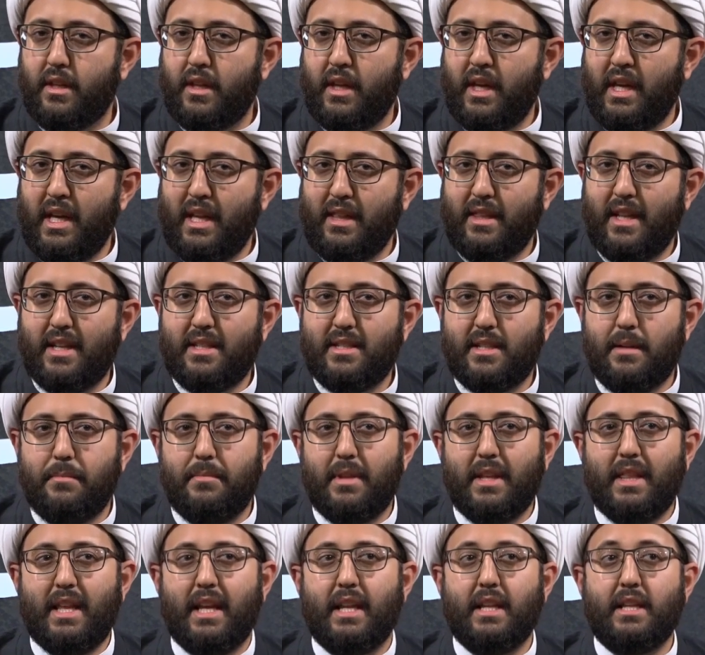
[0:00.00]
That's
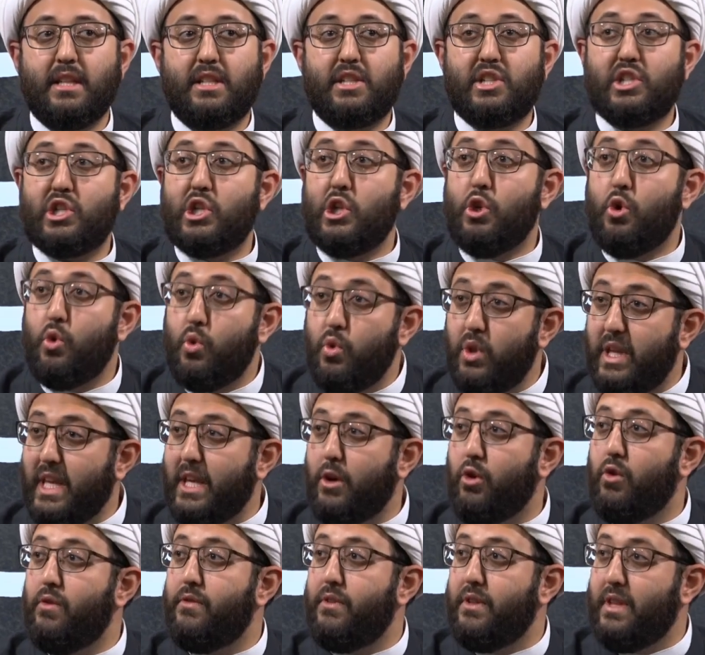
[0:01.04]
something that slowly
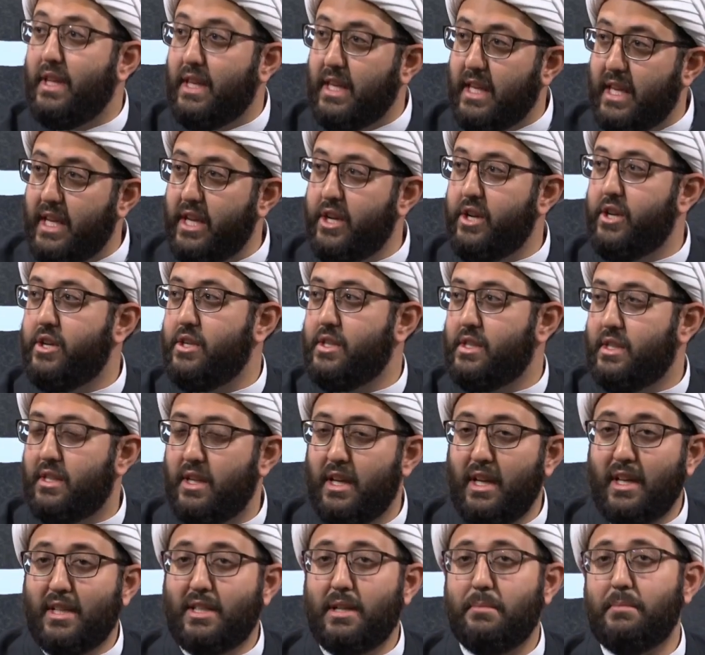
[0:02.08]
over the years,
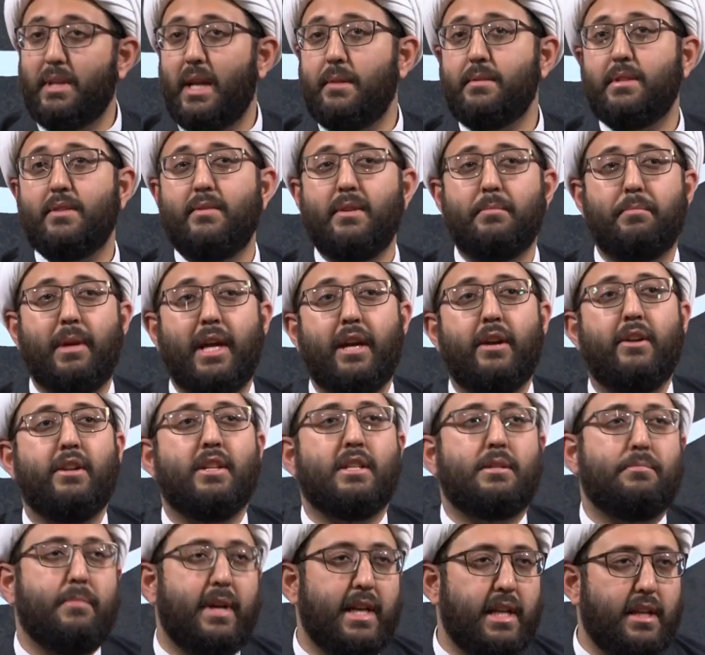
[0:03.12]
sometimes even
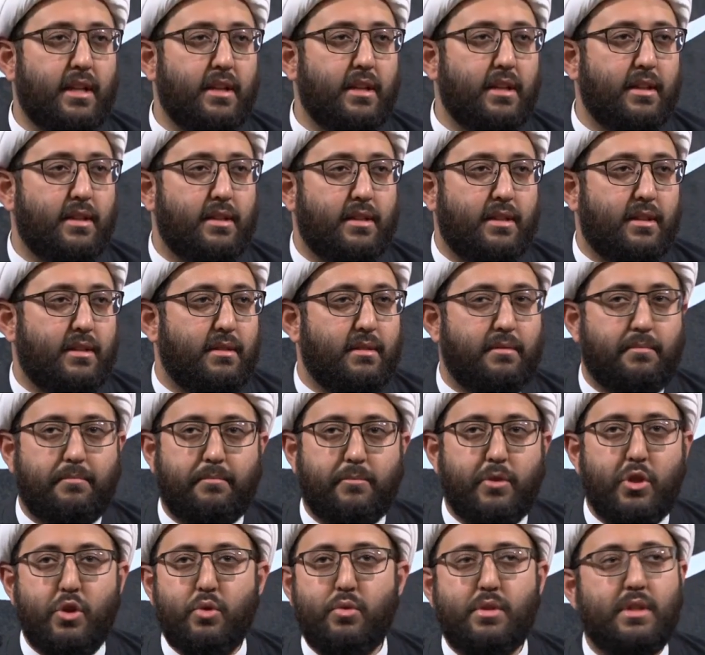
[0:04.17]
parents might
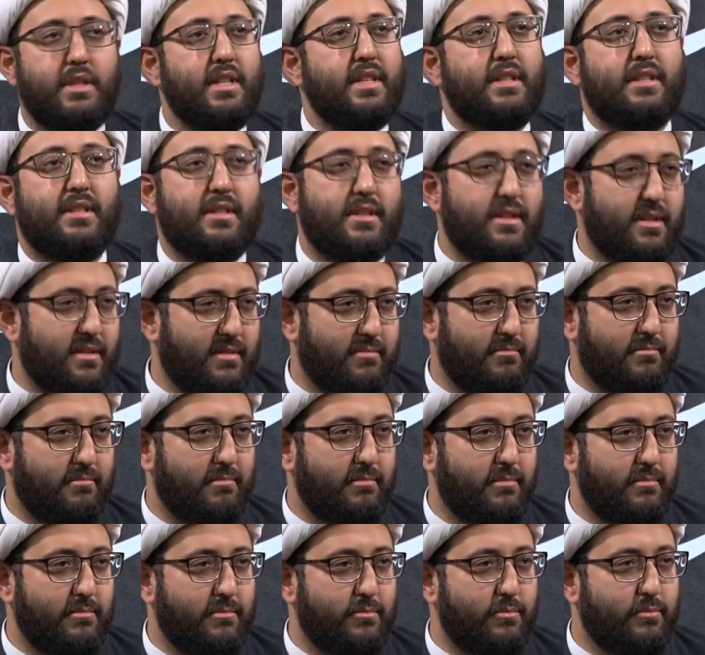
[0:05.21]
use this.
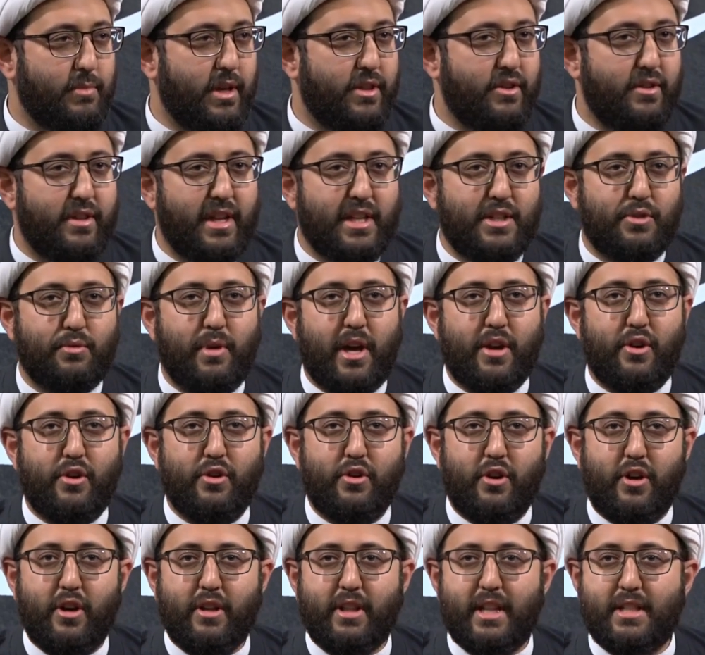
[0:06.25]
Whether that's right or
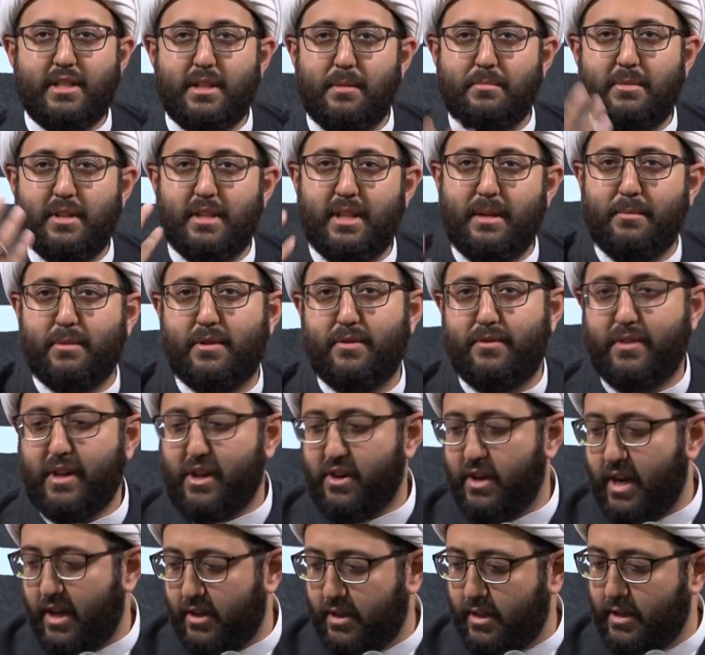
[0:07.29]
wrong, that's up to them to figure
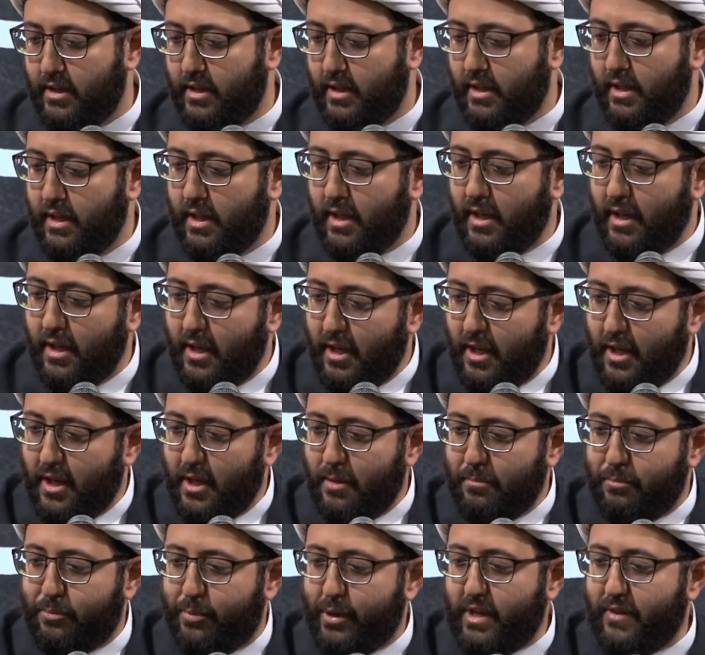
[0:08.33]
out.
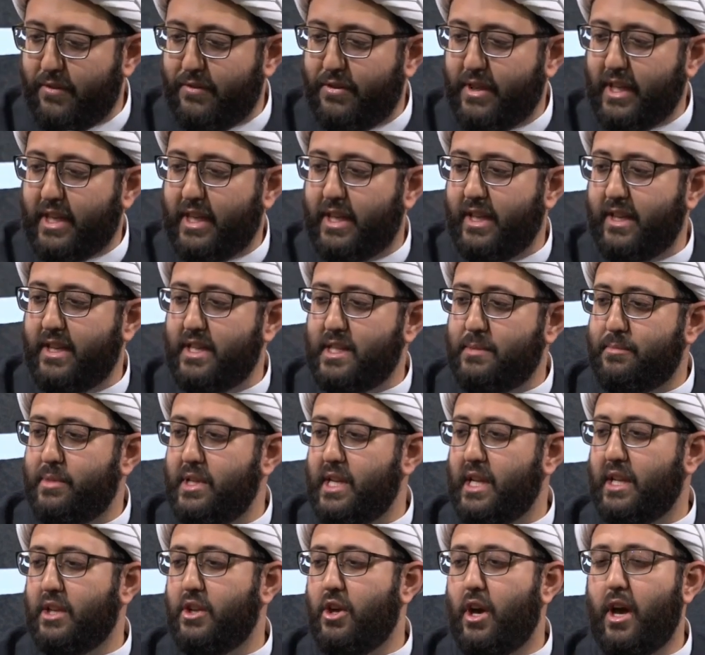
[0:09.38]
But if the kid is
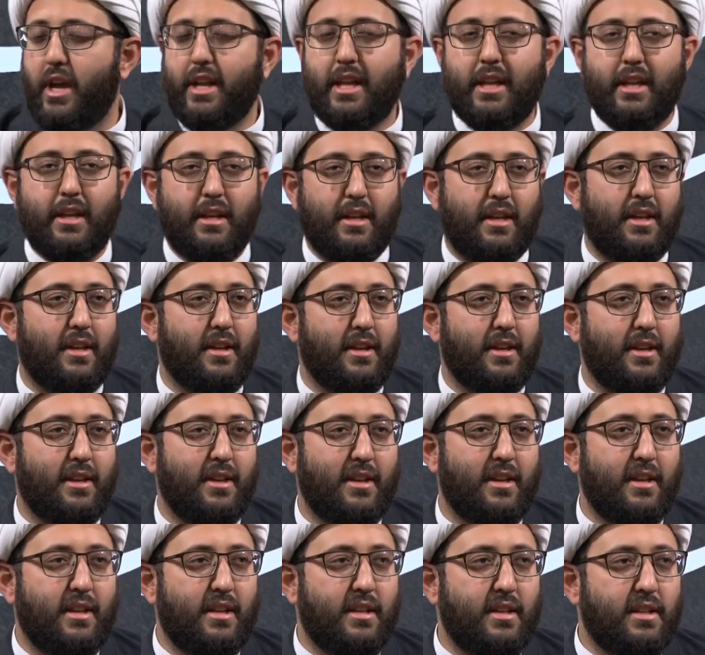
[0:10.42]
being naughty,
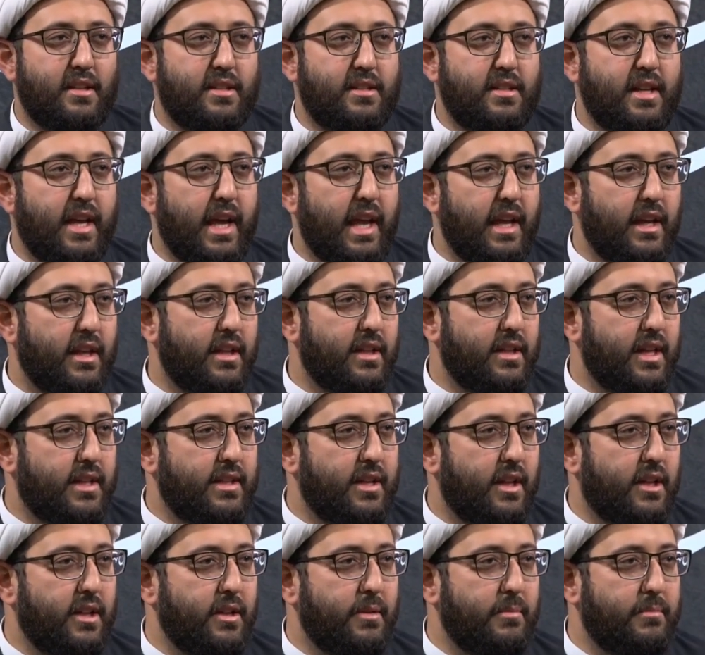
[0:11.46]
they
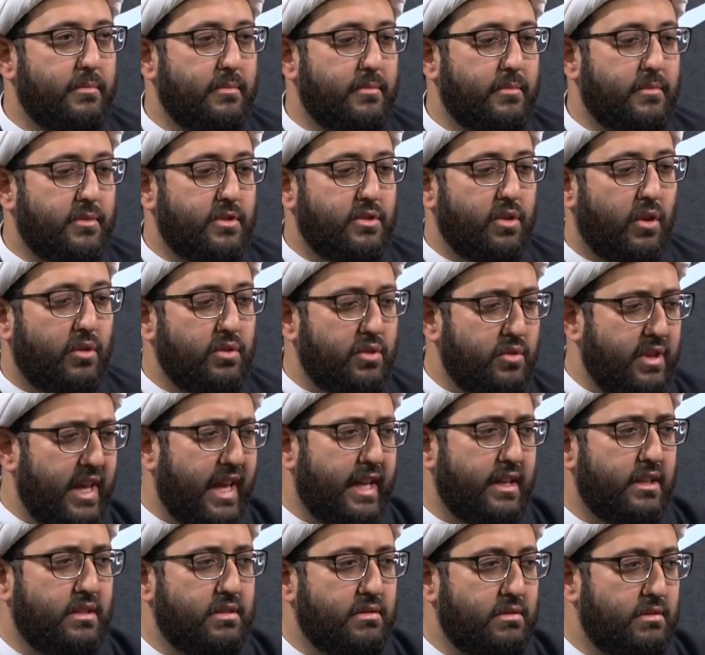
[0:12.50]
tell them, don't do
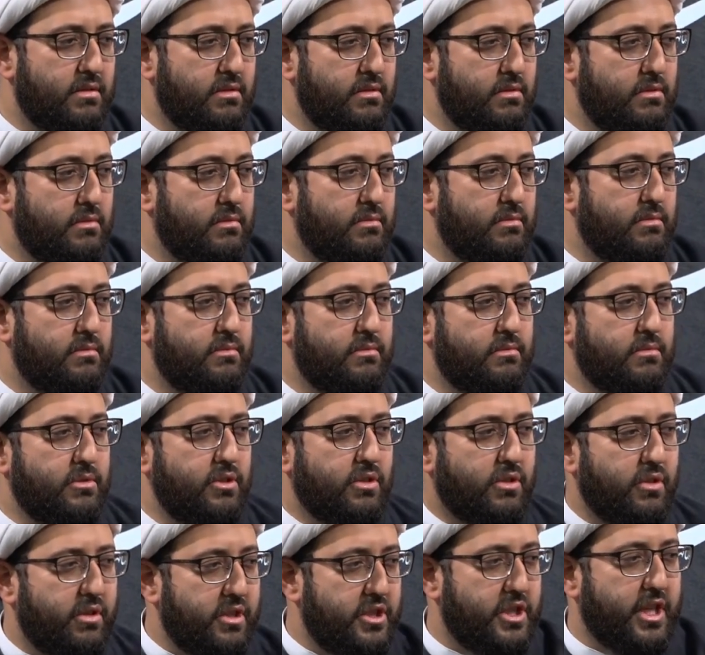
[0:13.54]
that. You
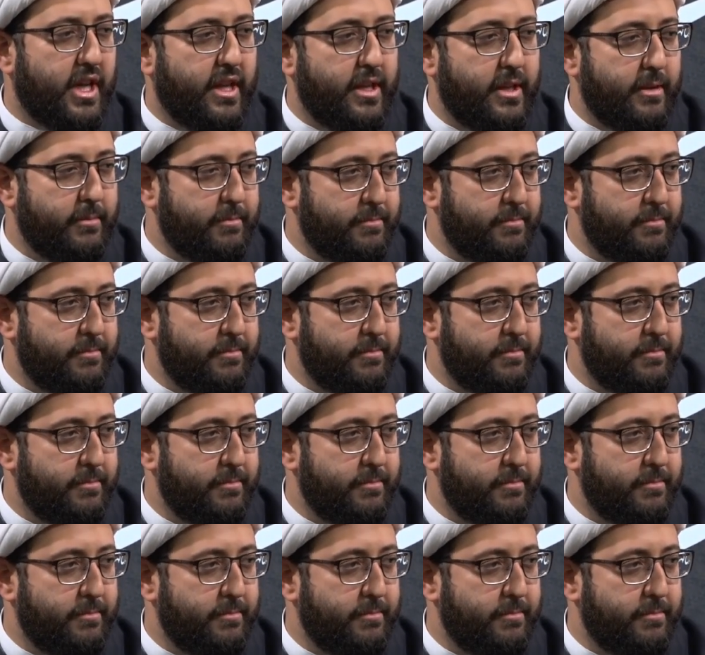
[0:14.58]
go to Jahannam.